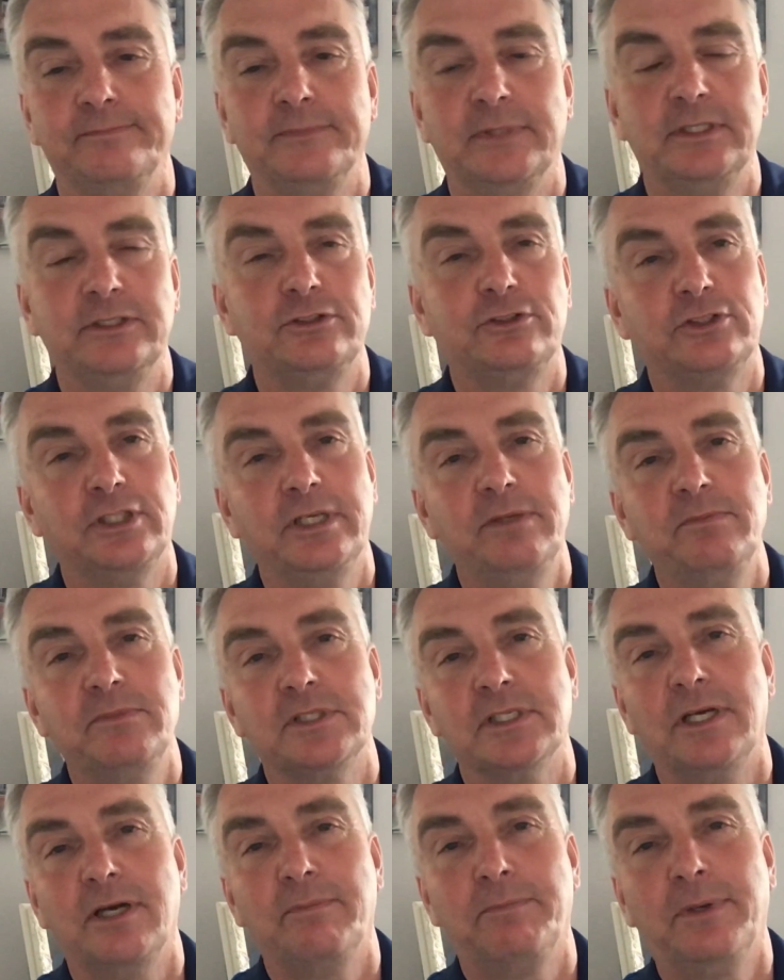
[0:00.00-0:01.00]
And dreams
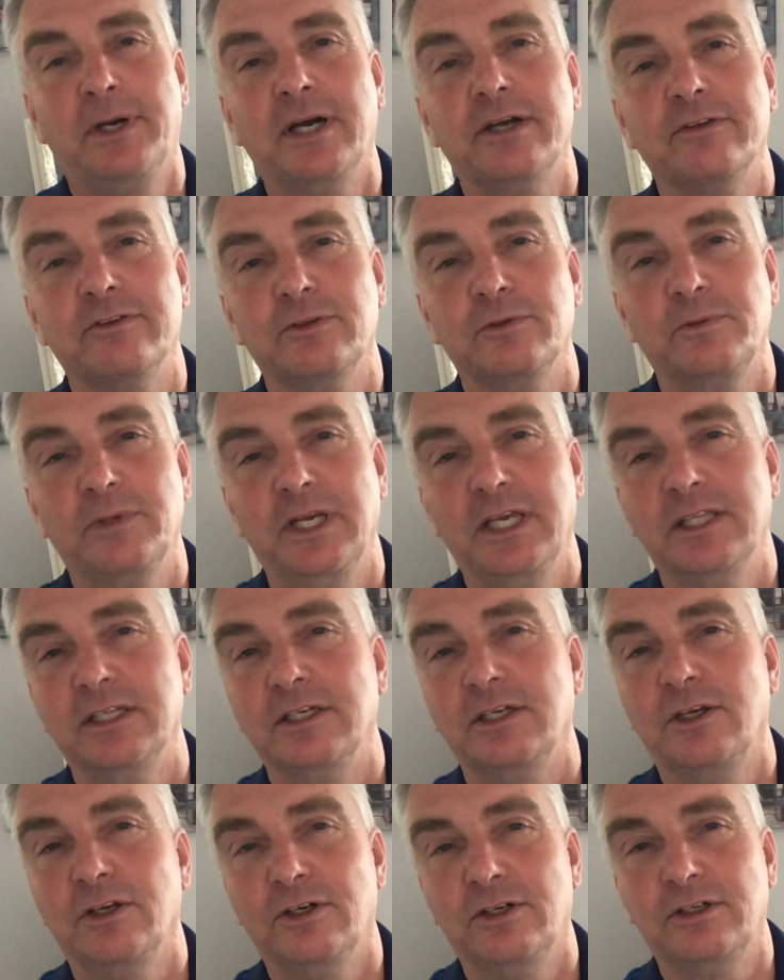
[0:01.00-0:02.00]
are part of the way
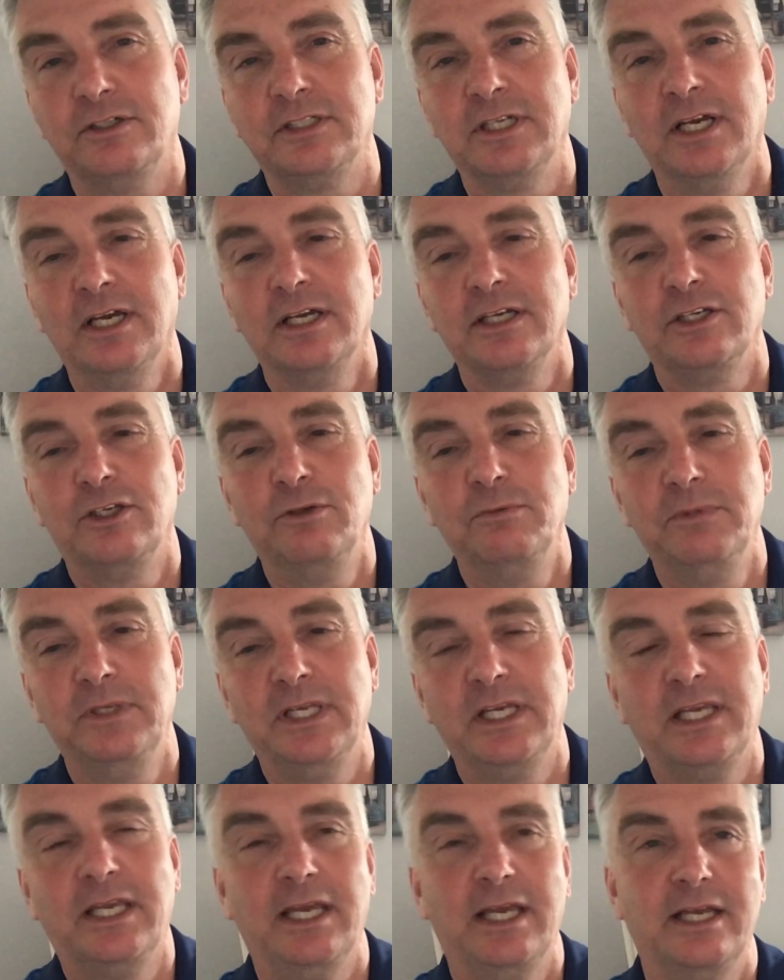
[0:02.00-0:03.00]
that God
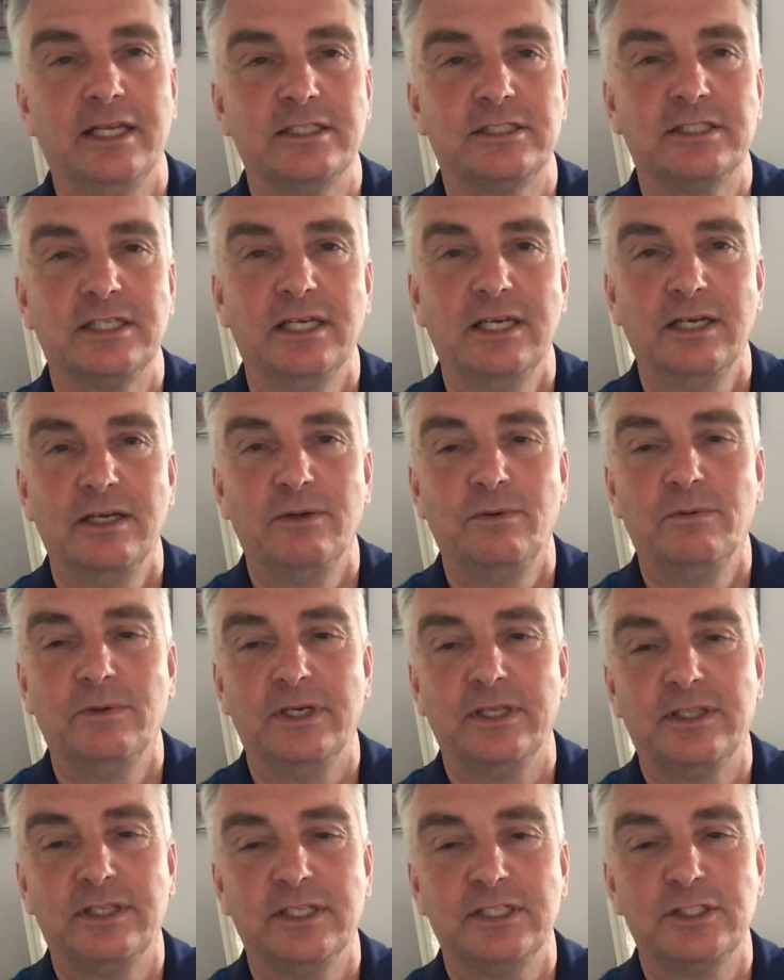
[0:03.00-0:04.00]
communicates
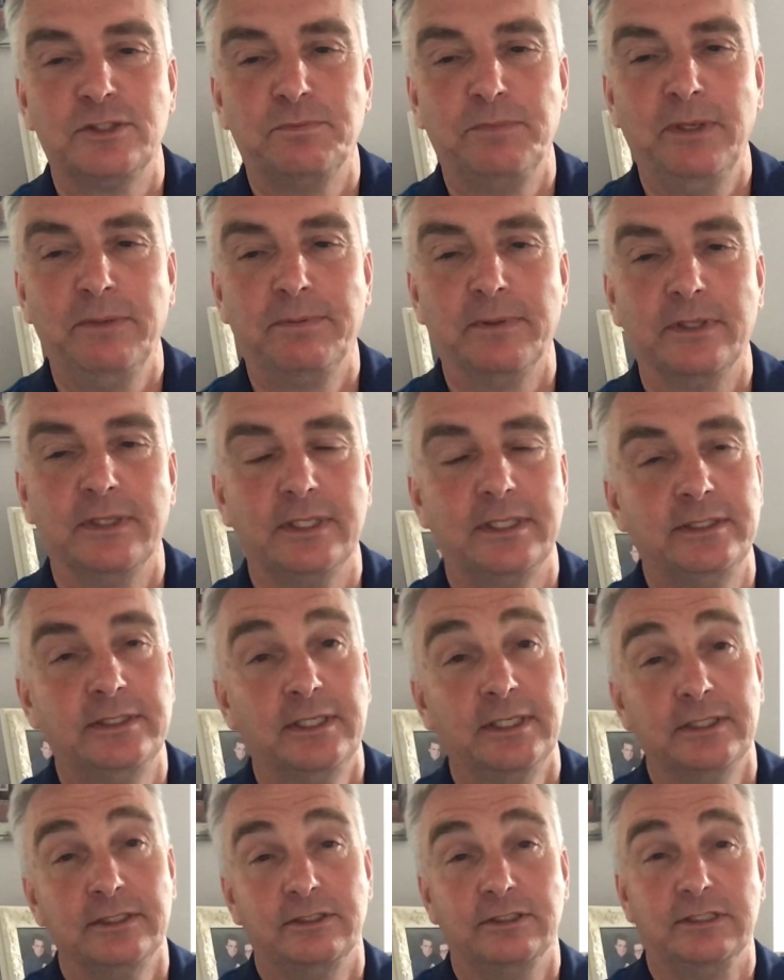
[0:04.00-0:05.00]
with his people. And
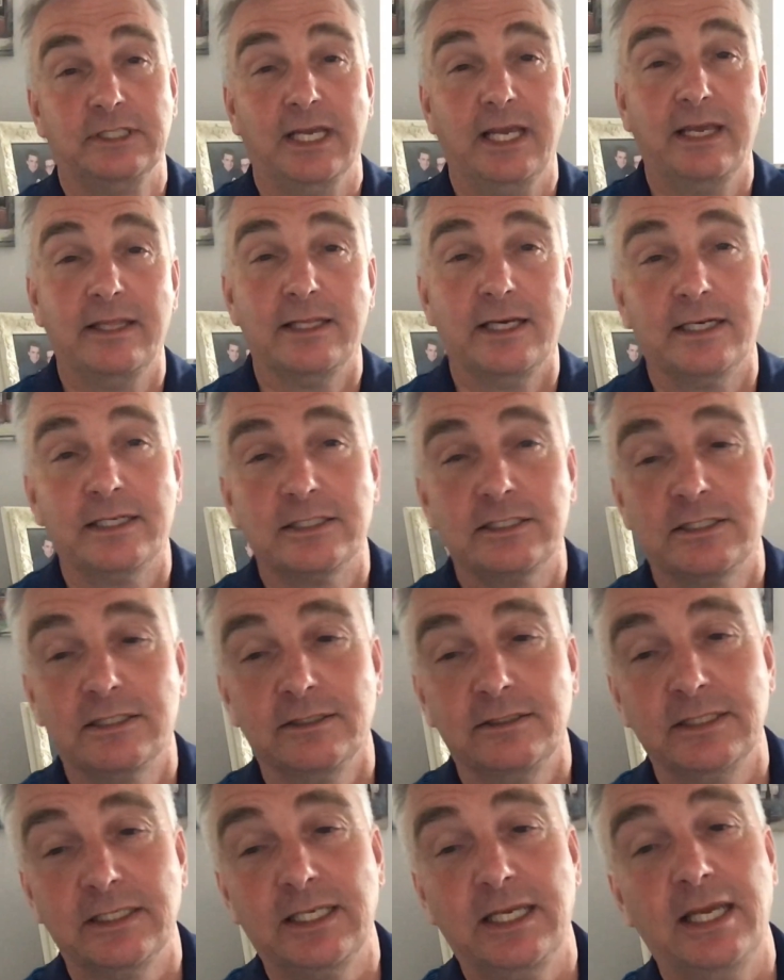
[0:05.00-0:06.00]
today that is
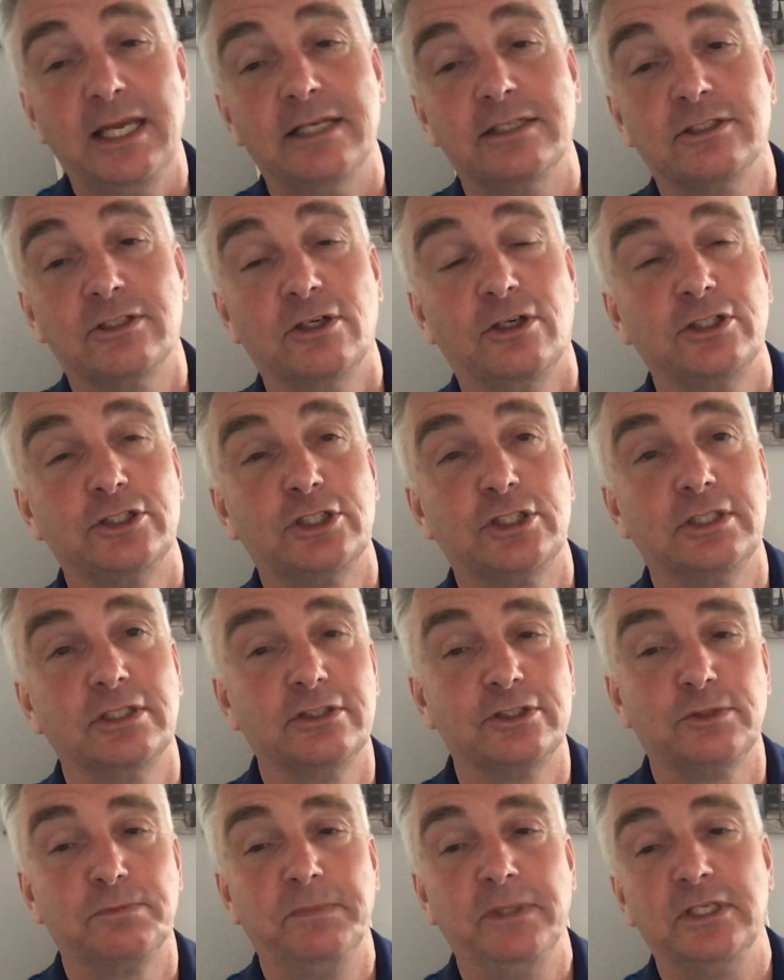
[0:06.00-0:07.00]
still the case. God still
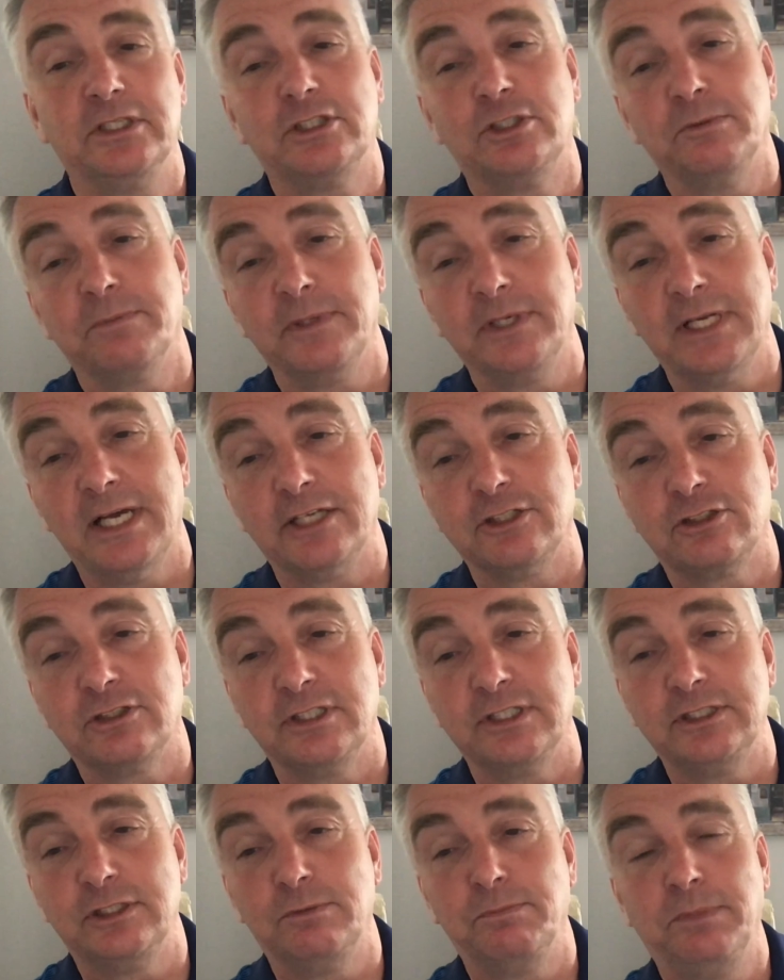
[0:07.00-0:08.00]
speaks
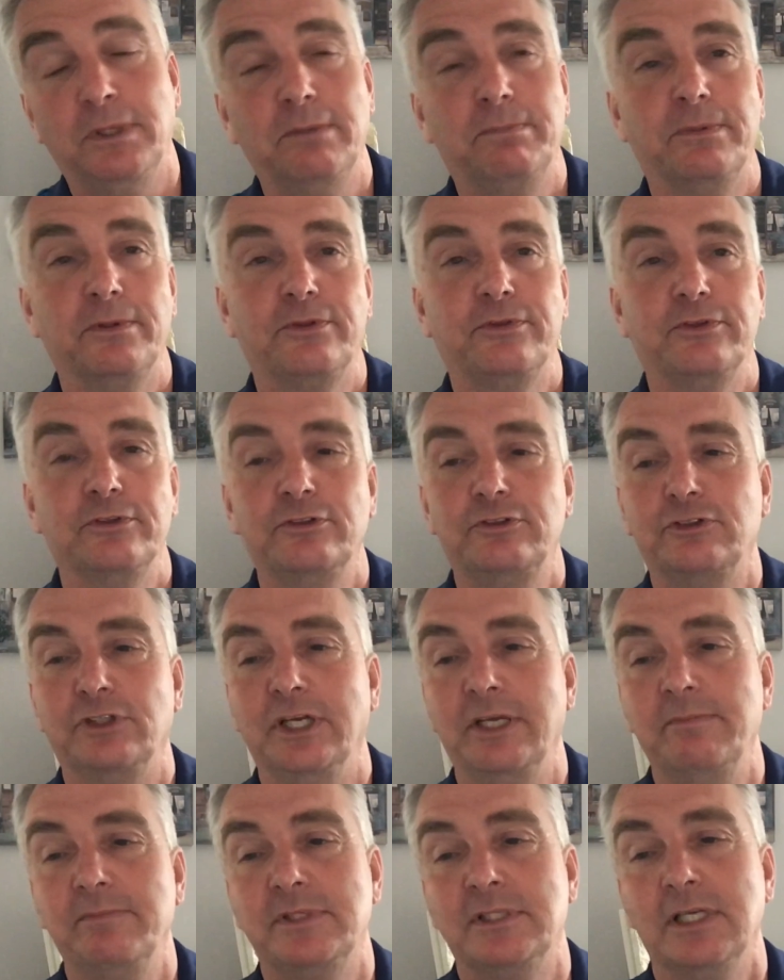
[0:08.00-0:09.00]
supernaturally to people through
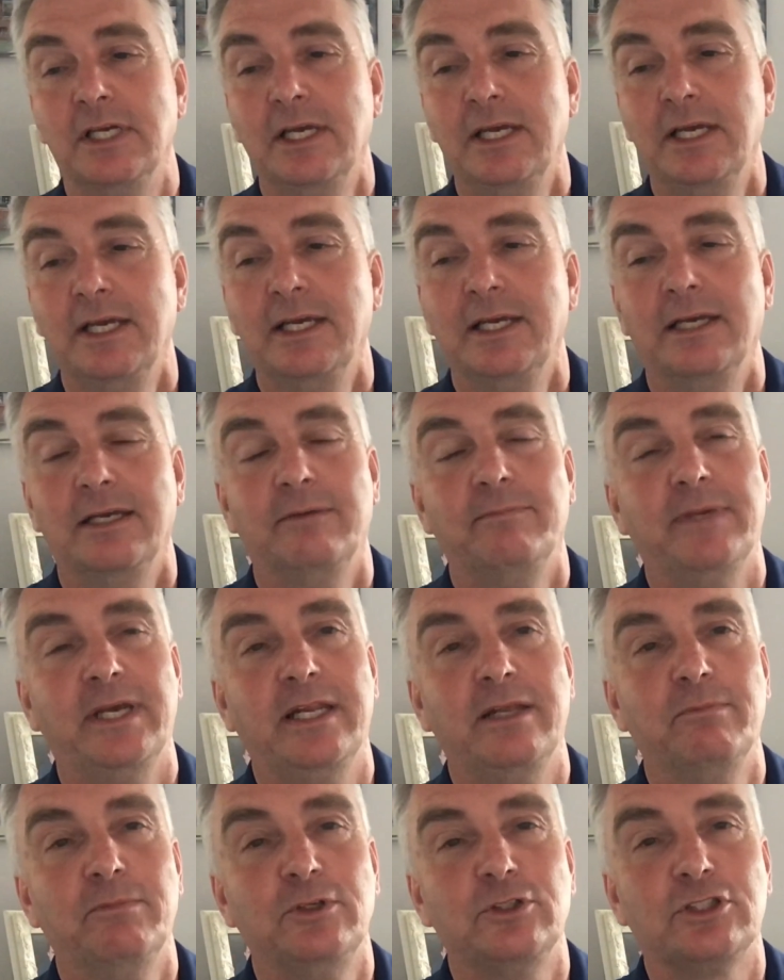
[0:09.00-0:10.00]
dreams. And
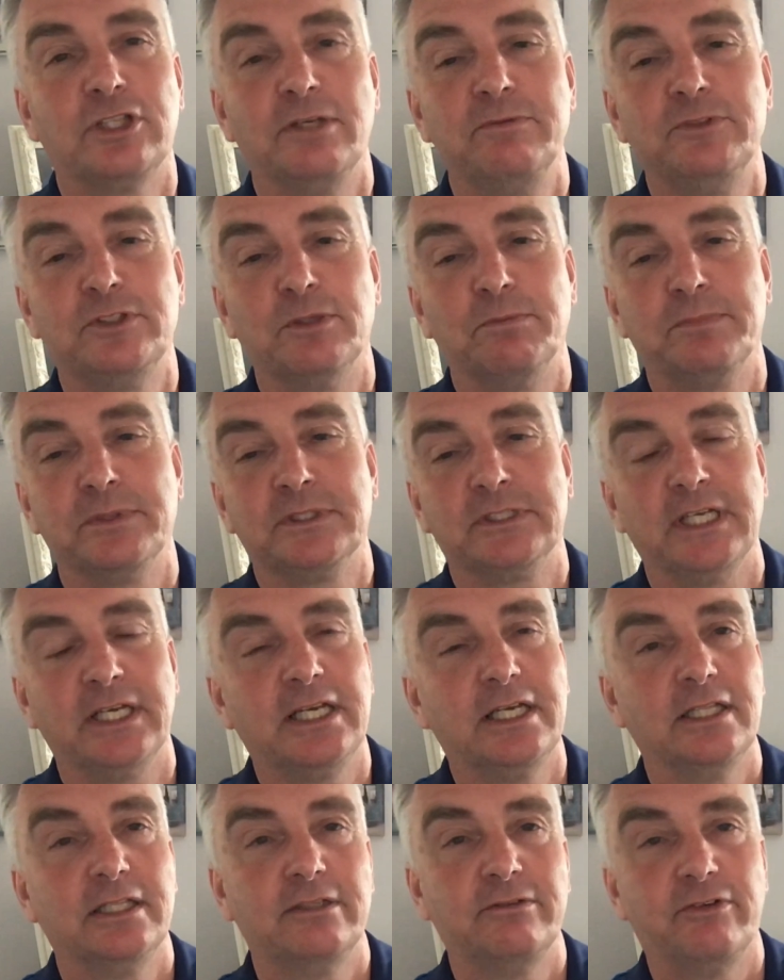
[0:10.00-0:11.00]
many Muslims in
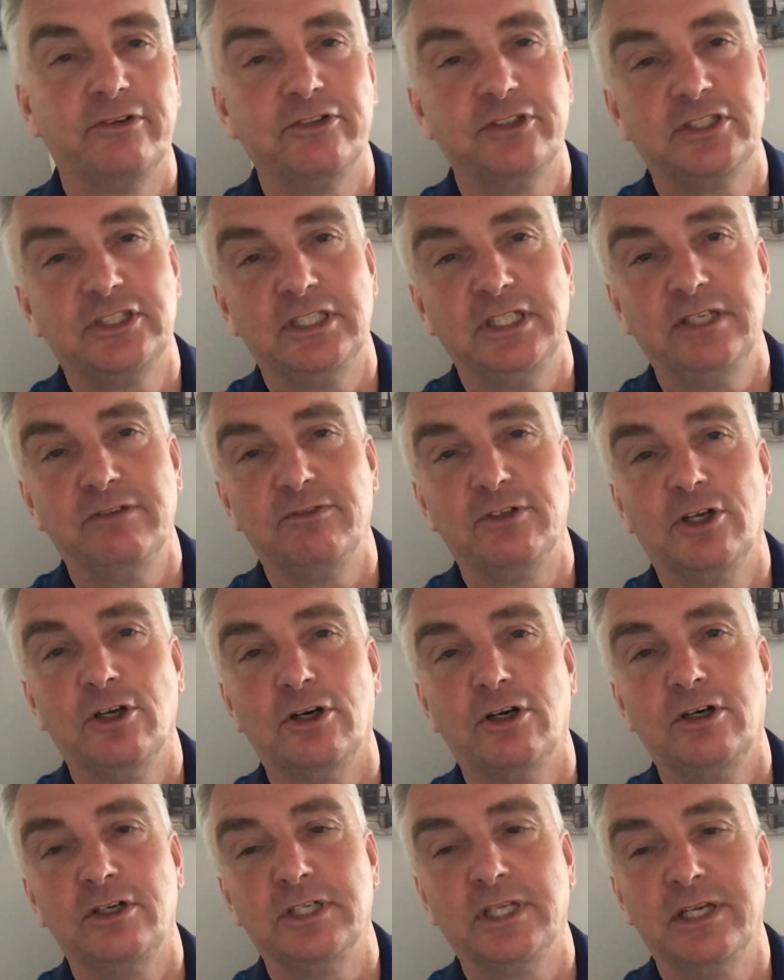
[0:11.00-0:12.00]
particular have received
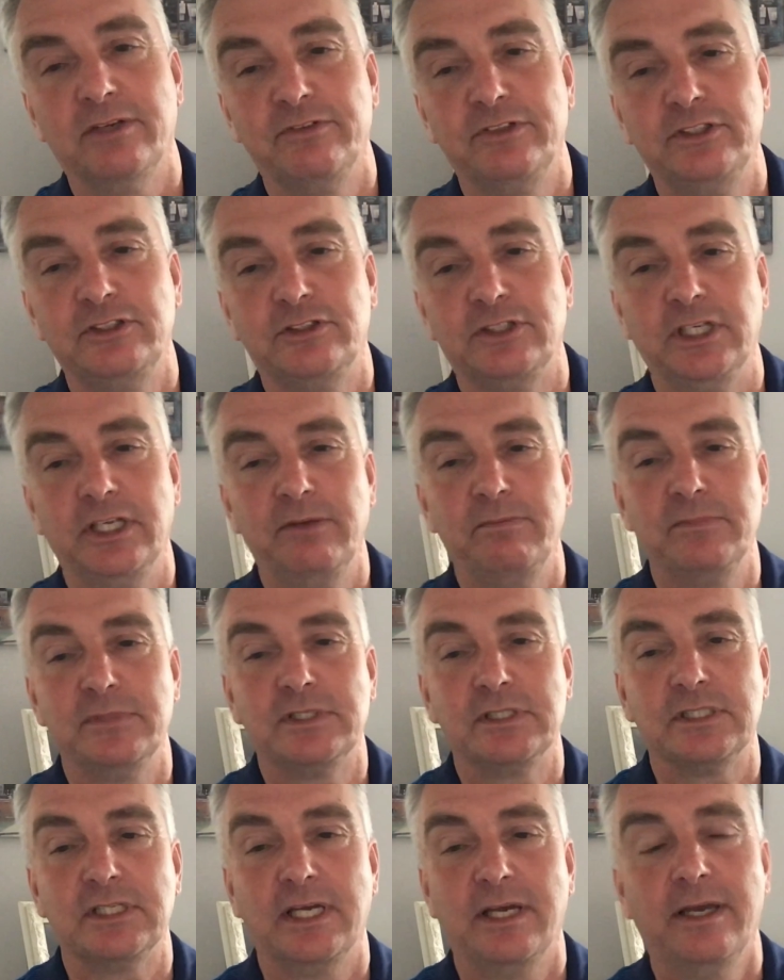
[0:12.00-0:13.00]
God-given
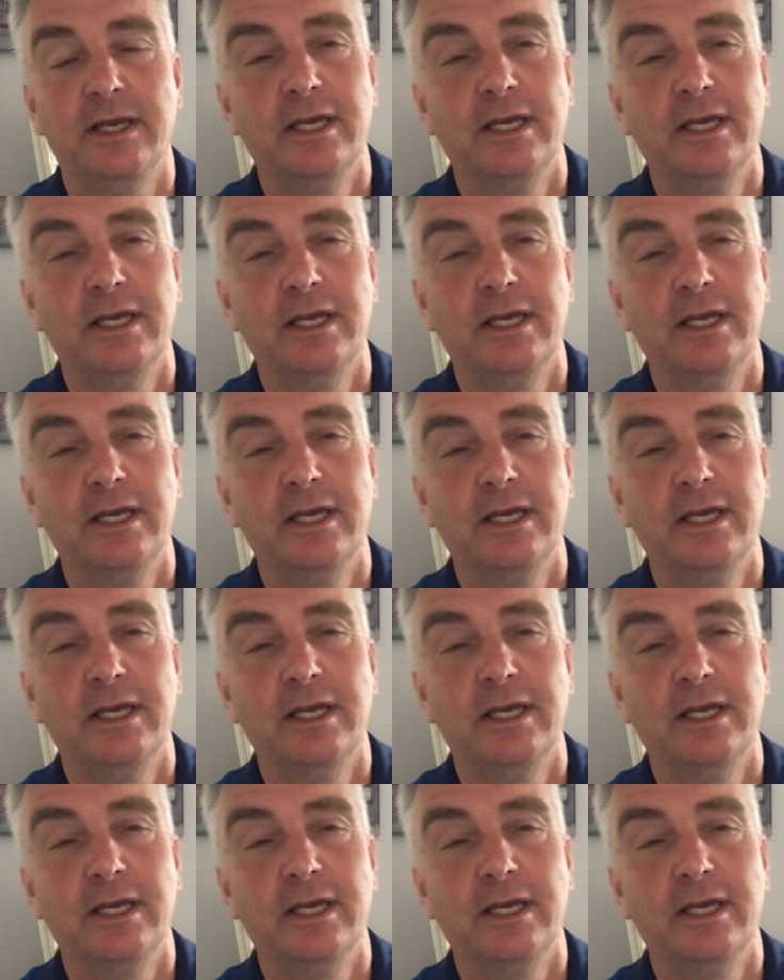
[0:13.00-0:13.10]
dreams.